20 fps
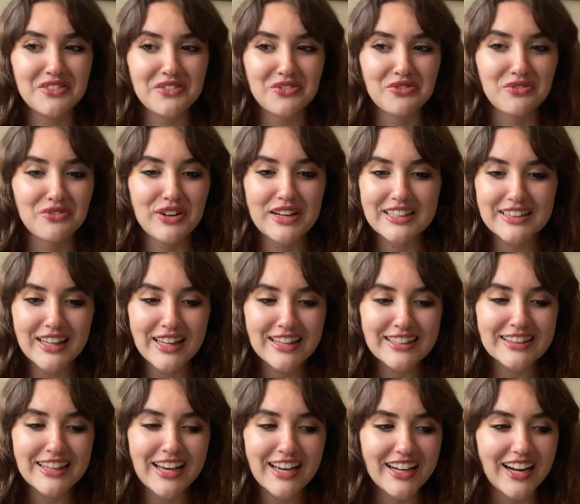read like
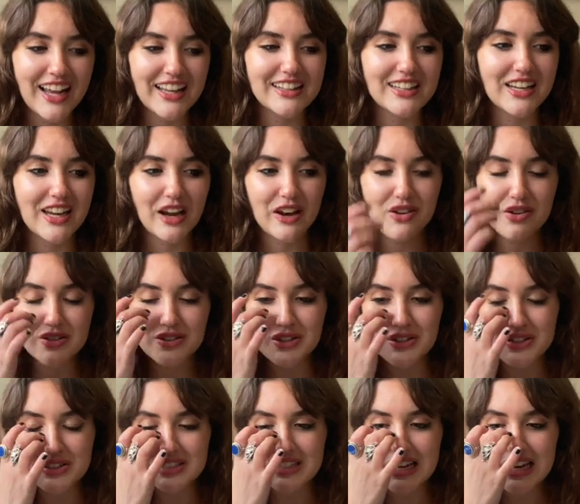that. And the
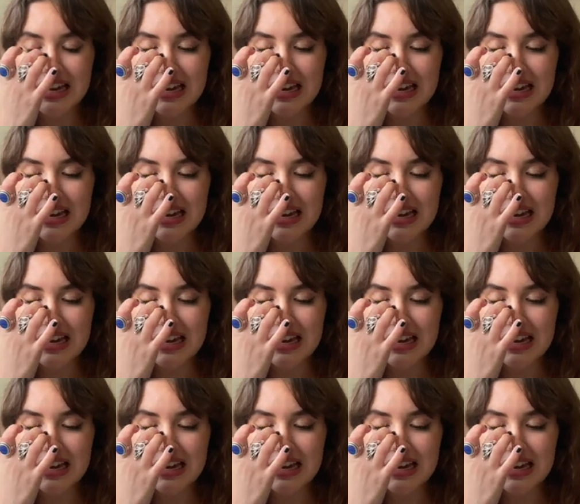characters